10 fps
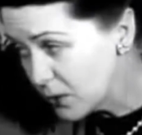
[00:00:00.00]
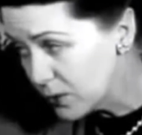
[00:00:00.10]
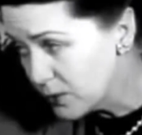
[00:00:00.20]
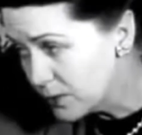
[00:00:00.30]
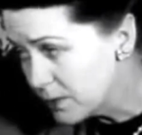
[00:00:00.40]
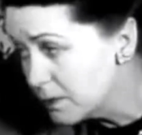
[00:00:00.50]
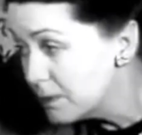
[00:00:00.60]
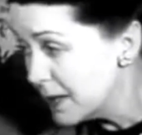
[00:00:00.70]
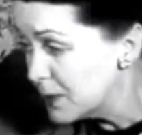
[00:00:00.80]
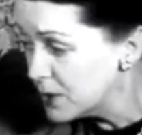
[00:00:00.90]

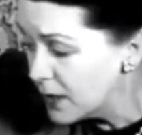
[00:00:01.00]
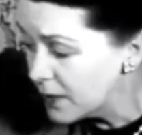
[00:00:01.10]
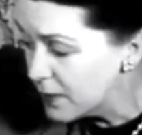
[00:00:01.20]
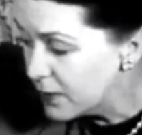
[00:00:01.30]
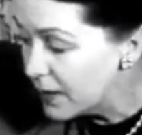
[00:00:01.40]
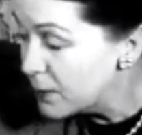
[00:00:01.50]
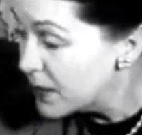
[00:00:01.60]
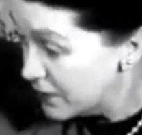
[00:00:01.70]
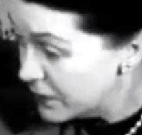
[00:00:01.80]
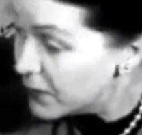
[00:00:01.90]
Perhaps so, replies
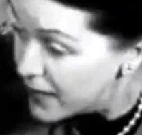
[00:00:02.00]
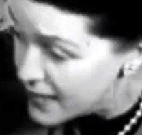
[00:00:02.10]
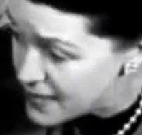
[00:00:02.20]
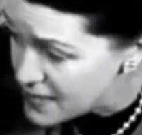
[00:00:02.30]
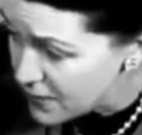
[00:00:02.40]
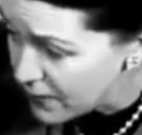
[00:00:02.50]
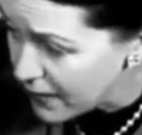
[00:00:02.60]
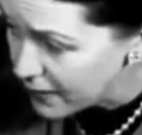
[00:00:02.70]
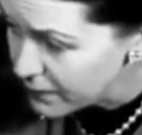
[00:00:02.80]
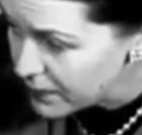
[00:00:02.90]
Mary, but maybe you
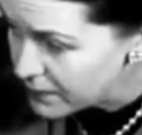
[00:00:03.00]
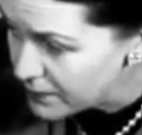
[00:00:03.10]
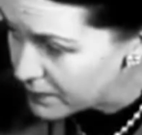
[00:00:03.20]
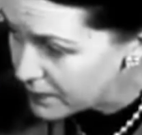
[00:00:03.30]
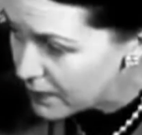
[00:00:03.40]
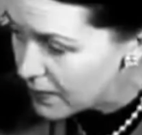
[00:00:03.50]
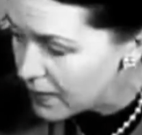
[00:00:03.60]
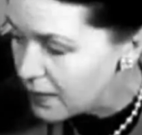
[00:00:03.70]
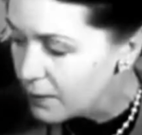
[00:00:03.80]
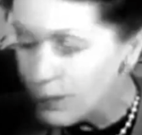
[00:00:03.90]
won't get the right
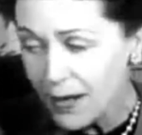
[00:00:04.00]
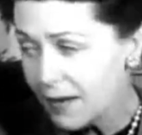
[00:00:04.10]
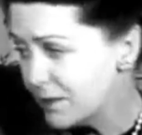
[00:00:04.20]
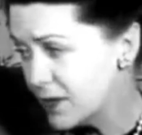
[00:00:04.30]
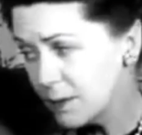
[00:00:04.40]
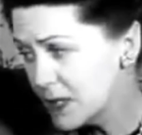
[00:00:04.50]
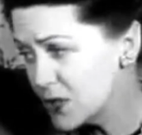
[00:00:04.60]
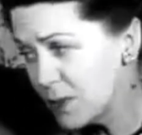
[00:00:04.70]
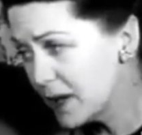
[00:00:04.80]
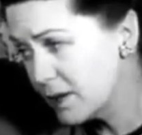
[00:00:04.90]
one, if there is a
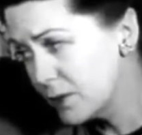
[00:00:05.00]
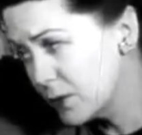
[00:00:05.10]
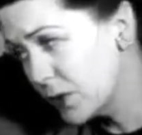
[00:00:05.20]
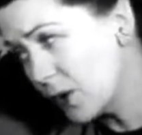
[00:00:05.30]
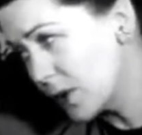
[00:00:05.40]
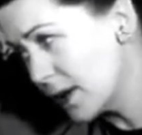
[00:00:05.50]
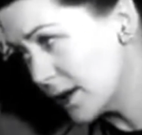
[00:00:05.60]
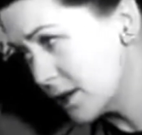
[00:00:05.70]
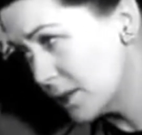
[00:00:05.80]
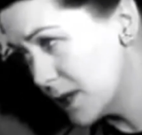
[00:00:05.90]
right one.
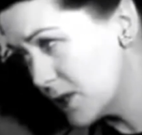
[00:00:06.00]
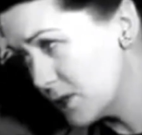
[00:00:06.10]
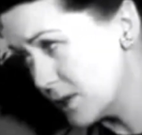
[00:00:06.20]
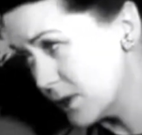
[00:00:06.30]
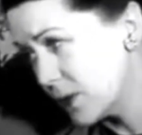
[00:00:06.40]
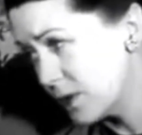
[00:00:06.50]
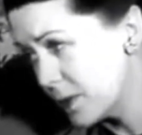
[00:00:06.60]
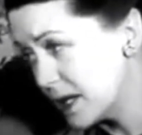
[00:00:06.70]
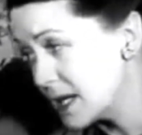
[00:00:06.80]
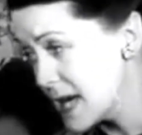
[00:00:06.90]
Besides, I'd feel
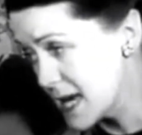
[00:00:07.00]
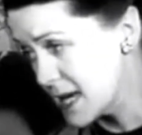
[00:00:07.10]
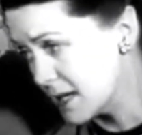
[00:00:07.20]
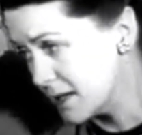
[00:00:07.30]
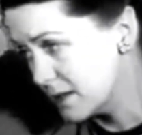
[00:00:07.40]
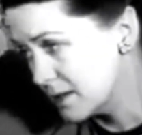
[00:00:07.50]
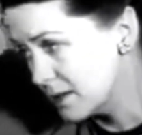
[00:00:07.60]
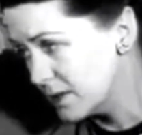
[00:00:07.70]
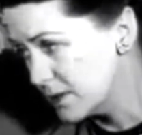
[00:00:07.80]
much better if you'd go in to see